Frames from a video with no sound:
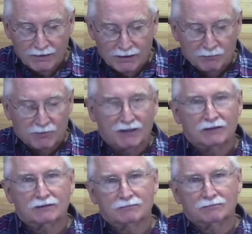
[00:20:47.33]
But
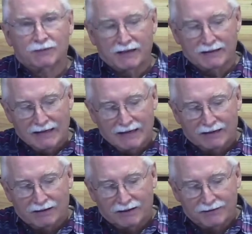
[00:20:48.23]
by
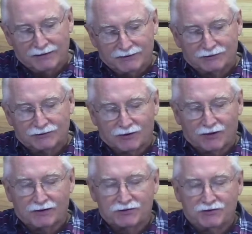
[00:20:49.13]
now, I think you're
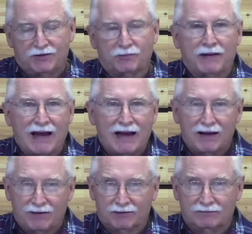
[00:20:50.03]
starting to see the
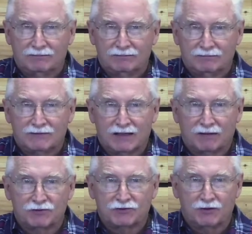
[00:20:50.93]
pattern that I
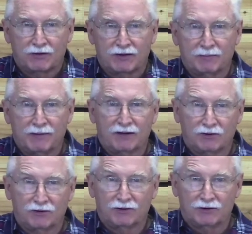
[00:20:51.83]
was talking about
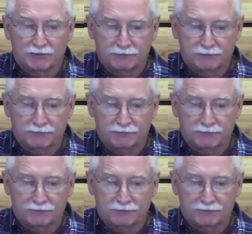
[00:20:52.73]
earlier.